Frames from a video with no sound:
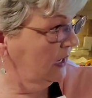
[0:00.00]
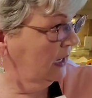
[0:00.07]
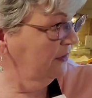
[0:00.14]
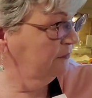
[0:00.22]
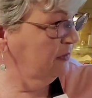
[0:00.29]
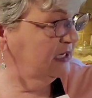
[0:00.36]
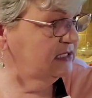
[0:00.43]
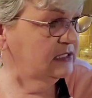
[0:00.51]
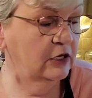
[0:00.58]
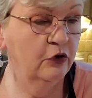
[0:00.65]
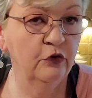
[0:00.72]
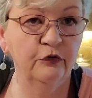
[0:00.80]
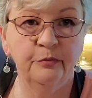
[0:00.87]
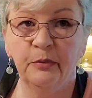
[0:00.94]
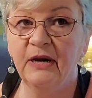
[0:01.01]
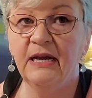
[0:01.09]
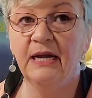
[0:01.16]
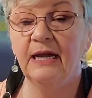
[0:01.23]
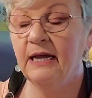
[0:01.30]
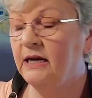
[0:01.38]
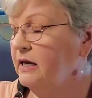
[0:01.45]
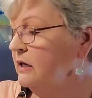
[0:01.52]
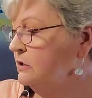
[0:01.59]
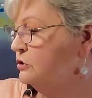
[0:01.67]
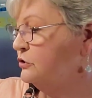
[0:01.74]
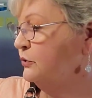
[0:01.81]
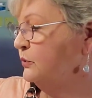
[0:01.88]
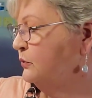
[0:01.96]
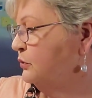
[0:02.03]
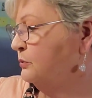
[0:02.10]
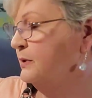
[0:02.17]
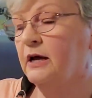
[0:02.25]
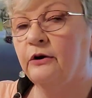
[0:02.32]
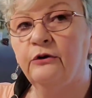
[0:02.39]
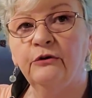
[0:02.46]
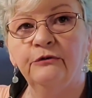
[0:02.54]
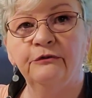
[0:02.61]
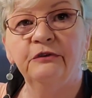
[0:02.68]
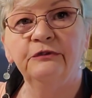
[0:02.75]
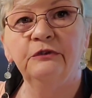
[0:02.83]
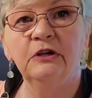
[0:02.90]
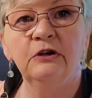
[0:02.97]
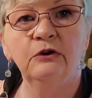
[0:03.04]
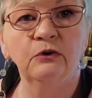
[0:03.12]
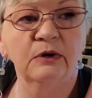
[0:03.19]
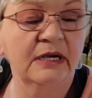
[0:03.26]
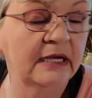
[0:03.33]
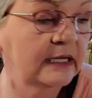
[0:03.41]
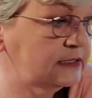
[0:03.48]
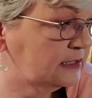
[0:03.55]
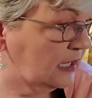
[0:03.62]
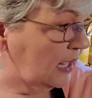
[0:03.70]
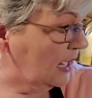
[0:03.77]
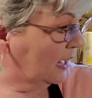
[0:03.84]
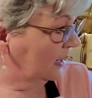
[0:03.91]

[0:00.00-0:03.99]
I have my stove preheating to 350 degrees.